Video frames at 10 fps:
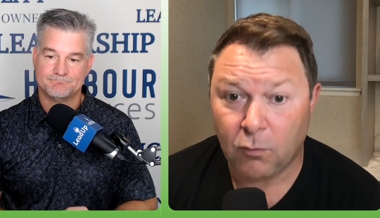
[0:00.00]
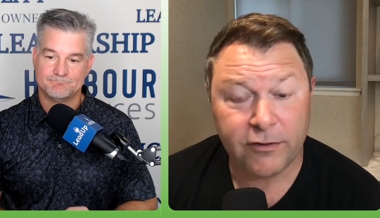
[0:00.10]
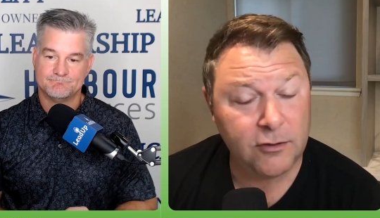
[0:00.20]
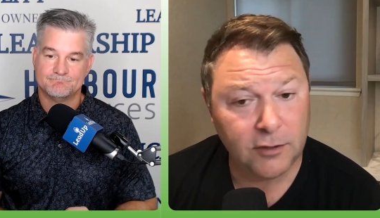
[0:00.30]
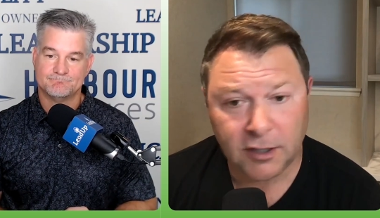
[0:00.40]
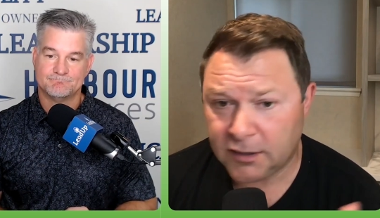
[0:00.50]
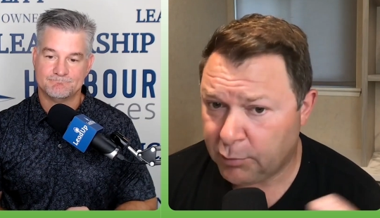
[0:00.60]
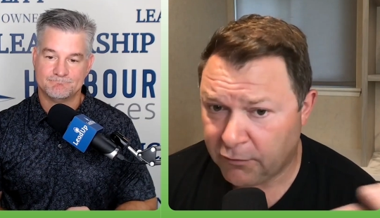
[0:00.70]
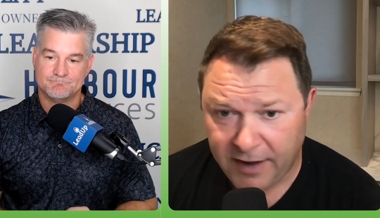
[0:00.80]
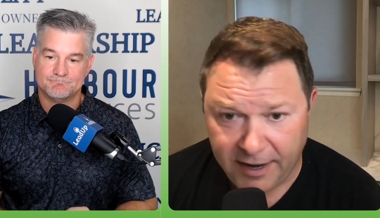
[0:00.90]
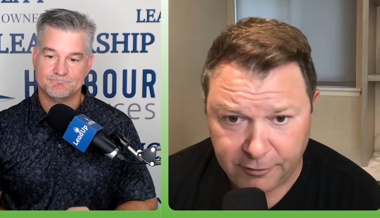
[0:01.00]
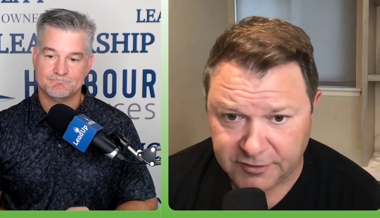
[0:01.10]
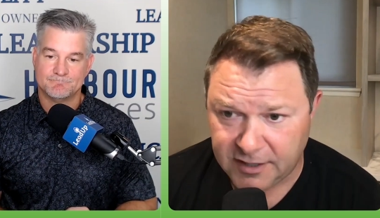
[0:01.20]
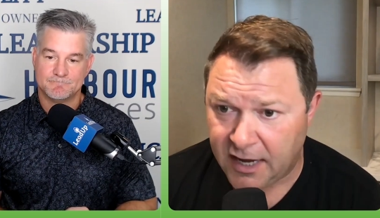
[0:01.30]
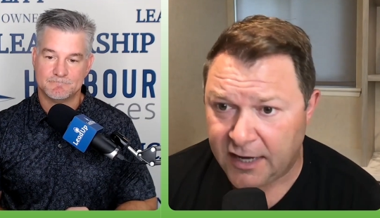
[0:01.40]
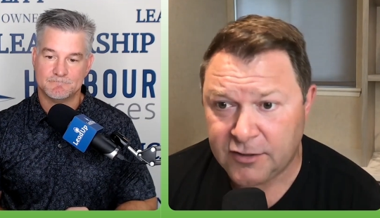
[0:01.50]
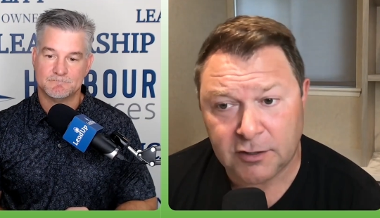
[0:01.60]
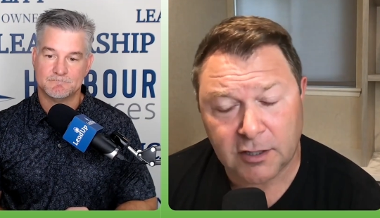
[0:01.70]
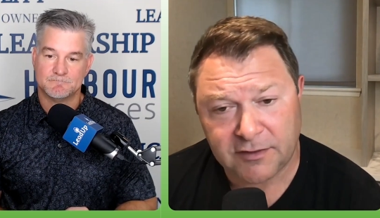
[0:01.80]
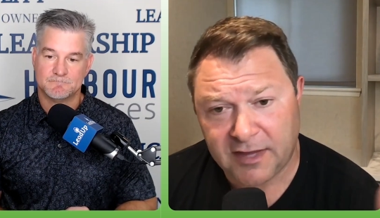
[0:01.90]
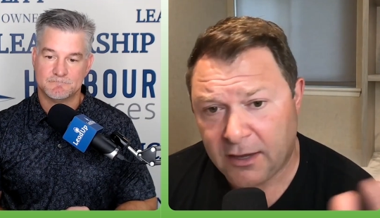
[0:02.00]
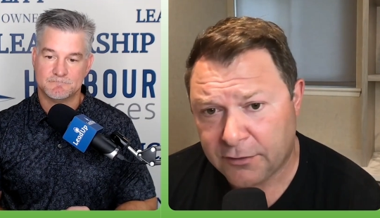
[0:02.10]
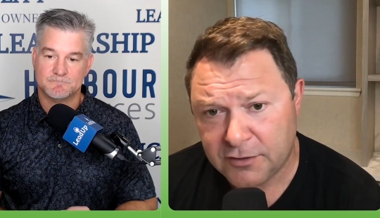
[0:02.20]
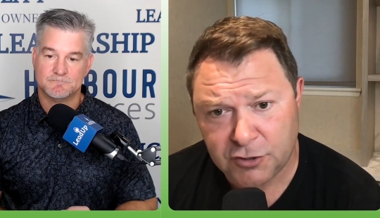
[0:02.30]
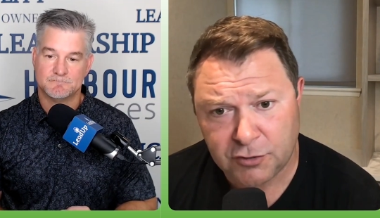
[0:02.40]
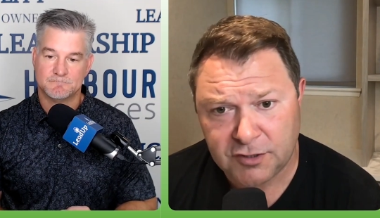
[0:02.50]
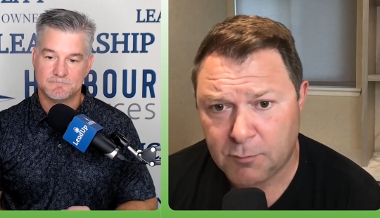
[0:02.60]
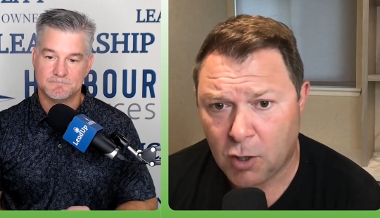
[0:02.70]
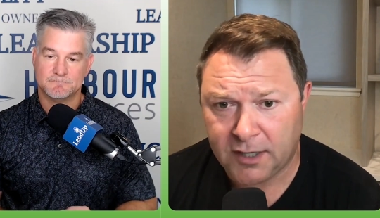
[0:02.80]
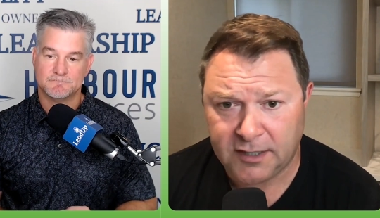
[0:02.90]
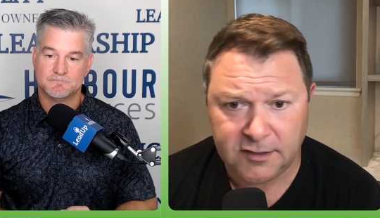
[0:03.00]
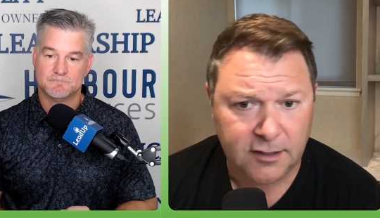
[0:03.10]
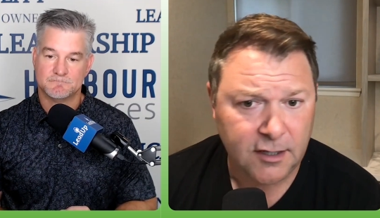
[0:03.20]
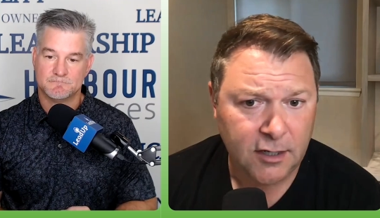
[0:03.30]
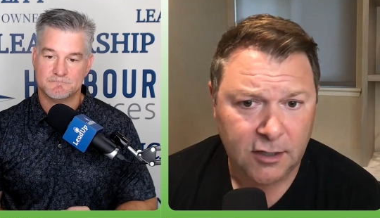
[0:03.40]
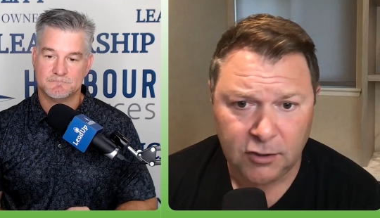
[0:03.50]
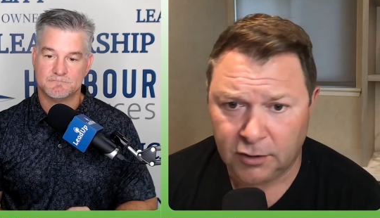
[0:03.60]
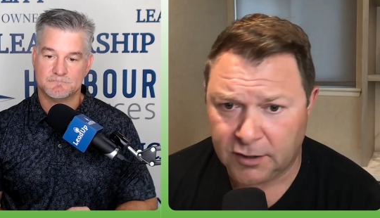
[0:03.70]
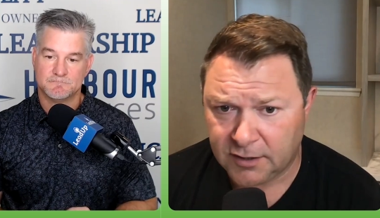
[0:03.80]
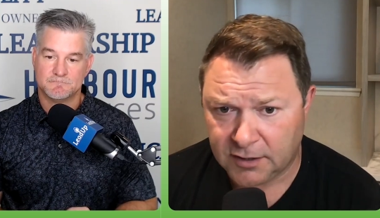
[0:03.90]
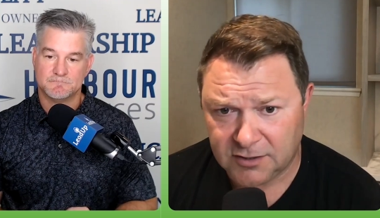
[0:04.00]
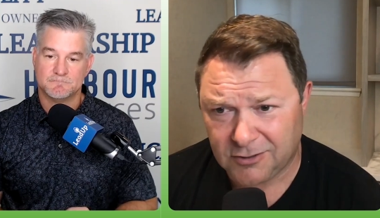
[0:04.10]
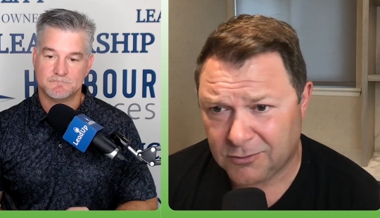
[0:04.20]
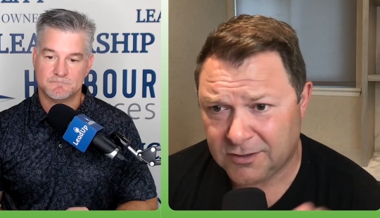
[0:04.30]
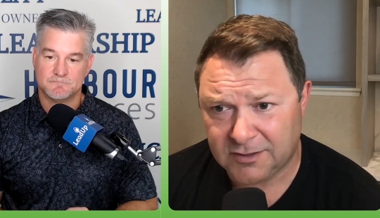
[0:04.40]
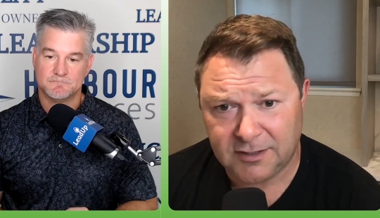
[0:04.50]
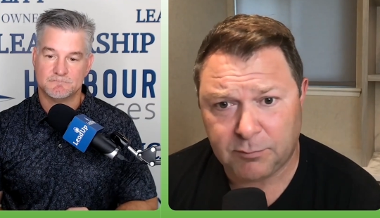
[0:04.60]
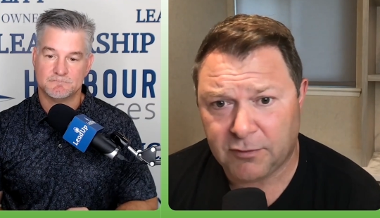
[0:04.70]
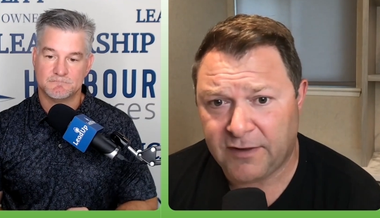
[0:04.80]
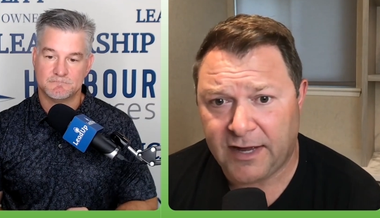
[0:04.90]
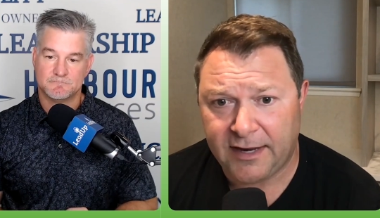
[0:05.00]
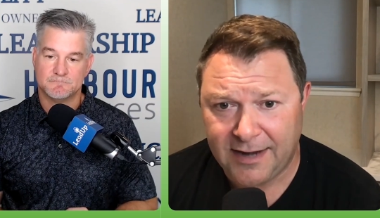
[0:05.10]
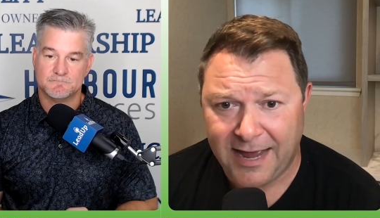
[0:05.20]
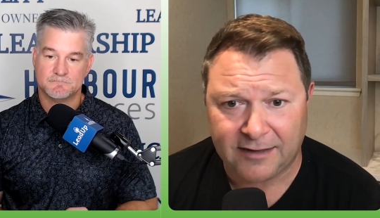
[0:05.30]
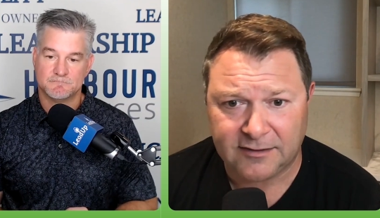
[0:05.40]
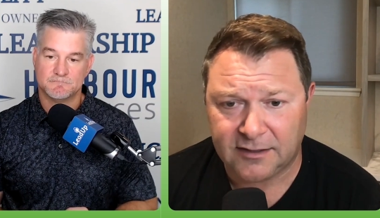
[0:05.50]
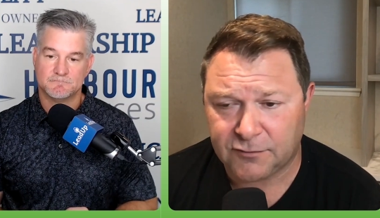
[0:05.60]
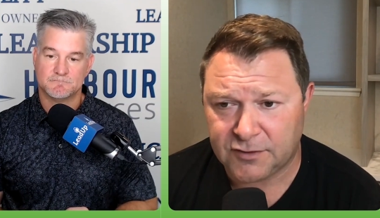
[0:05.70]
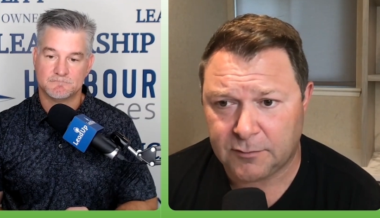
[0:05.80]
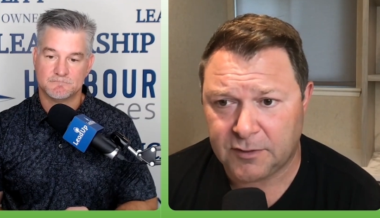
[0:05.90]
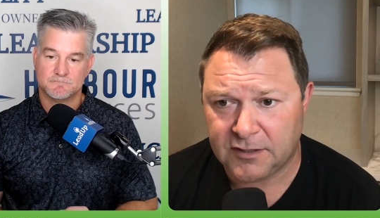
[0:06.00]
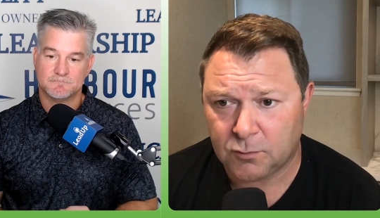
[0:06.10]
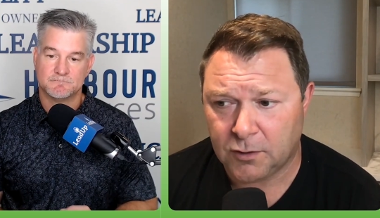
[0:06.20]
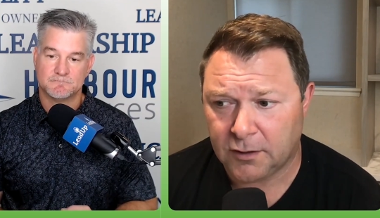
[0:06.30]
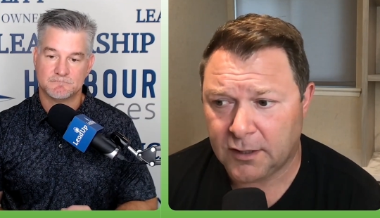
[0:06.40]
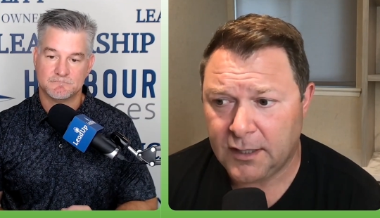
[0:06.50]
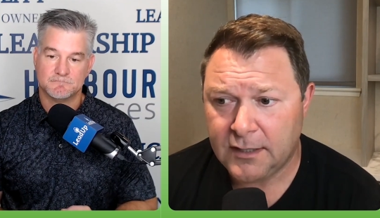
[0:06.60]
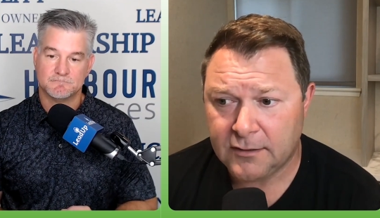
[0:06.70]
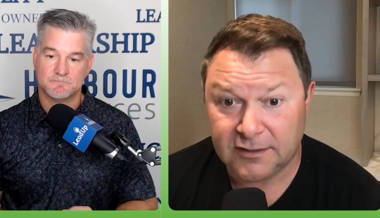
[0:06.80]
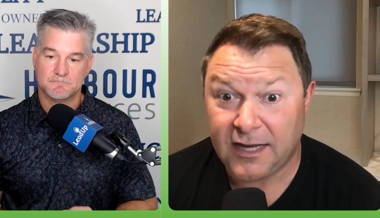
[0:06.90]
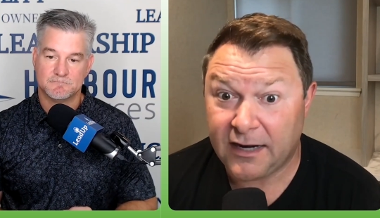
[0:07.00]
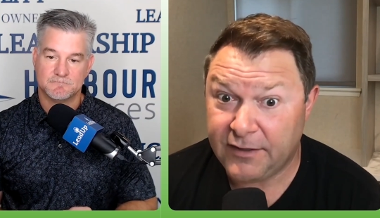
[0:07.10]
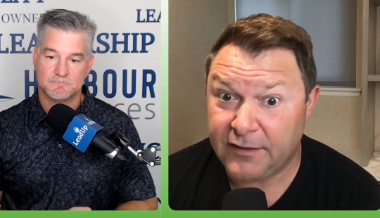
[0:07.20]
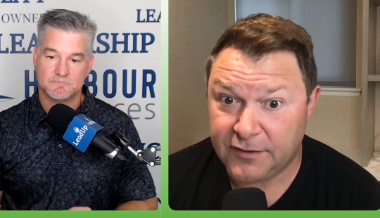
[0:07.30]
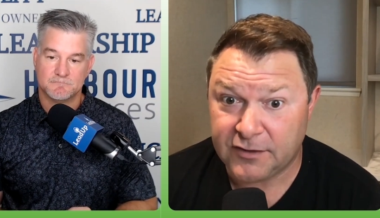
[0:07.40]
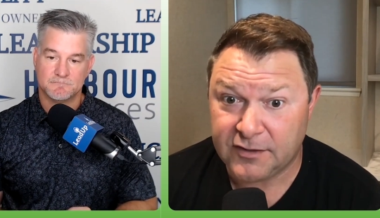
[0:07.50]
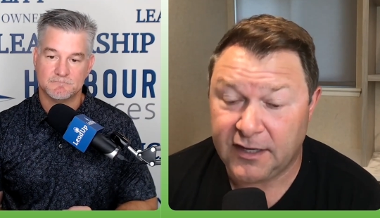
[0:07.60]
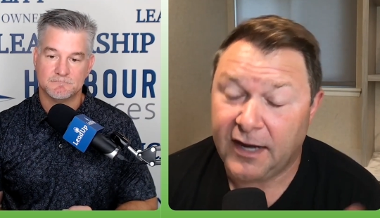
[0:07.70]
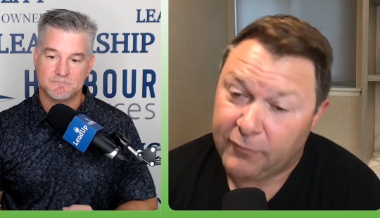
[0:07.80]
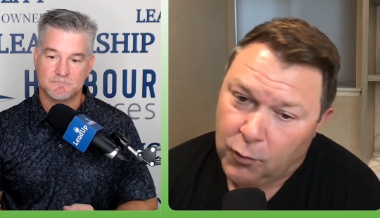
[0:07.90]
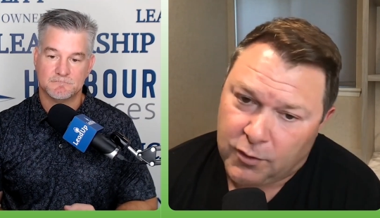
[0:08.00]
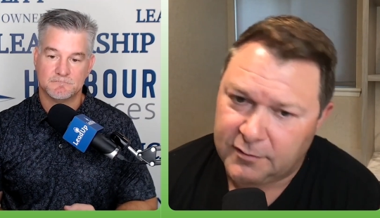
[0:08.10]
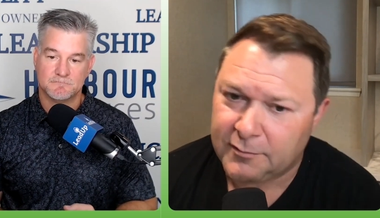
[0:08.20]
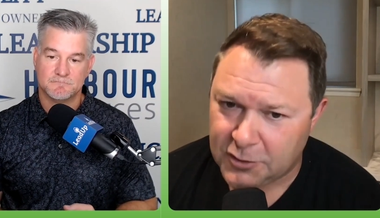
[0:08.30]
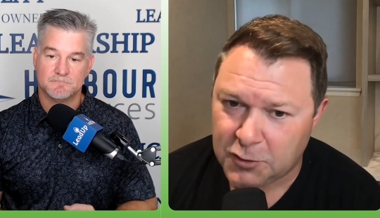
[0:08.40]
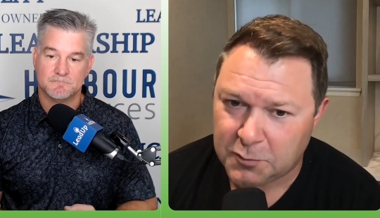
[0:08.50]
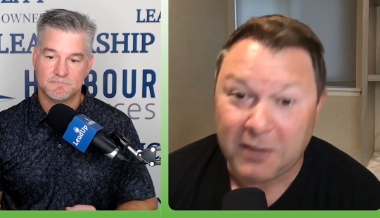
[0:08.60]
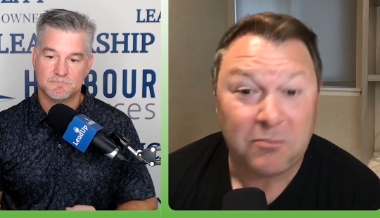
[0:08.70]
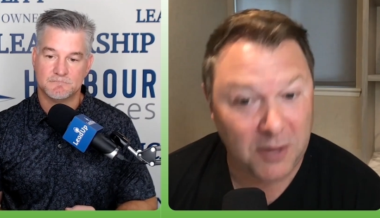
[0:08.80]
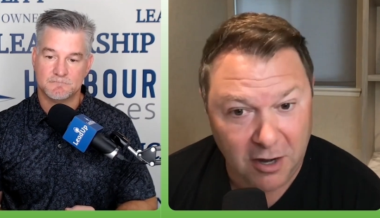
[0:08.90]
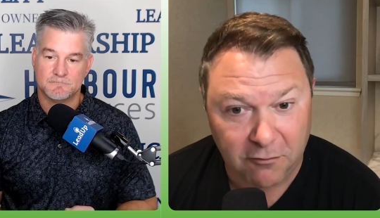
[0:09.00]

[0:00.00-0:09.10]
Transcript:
Speaker 1: Whether you look at the provider side, you look at the health insurance markets, you look at the consultants that provide access for some of this work, there's a lot of inefficiency. And of course, the